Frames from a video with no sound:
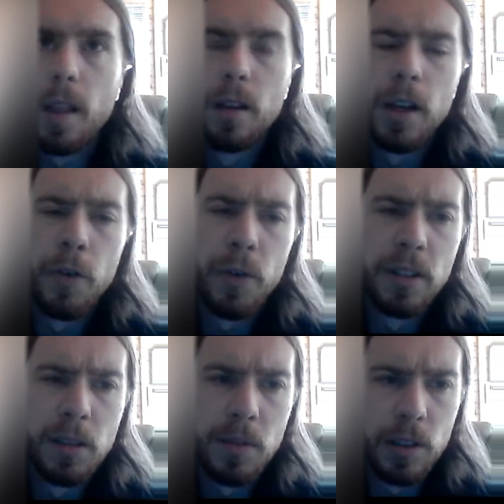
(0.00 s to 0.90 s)
Everything
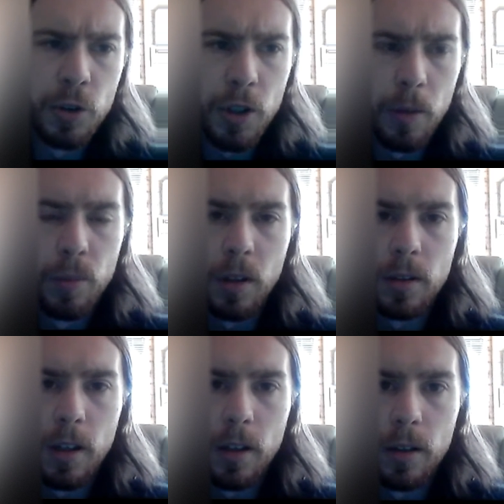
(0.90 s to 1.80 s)
seems to crumble
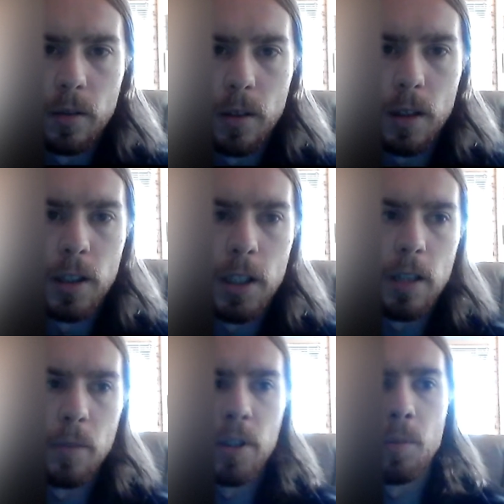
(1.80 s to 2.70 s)
and
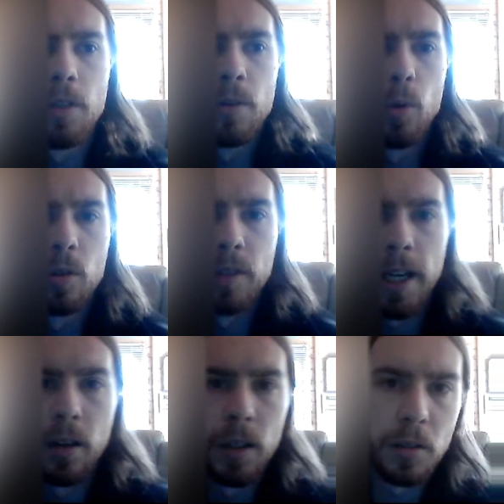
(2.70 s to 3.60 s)
become even more
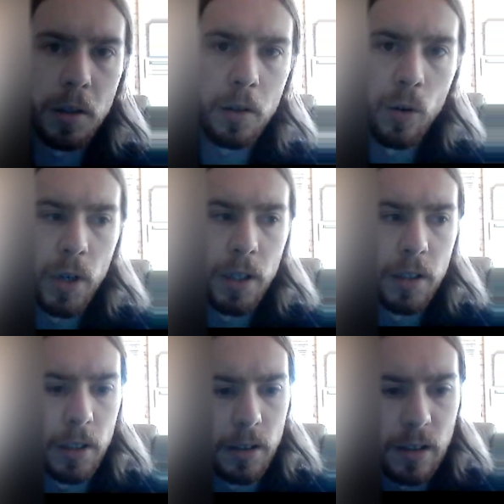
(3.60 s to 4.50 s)
derelict than it
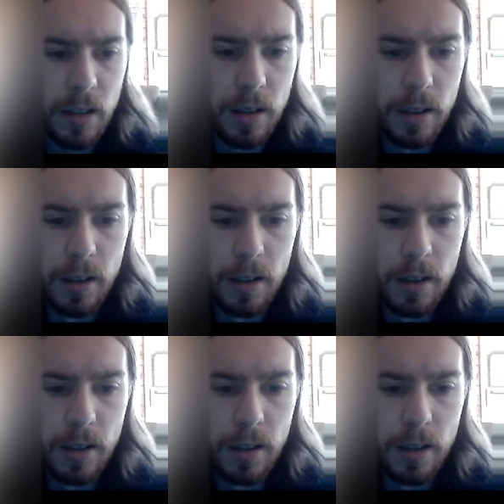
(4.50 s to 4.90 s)
already is.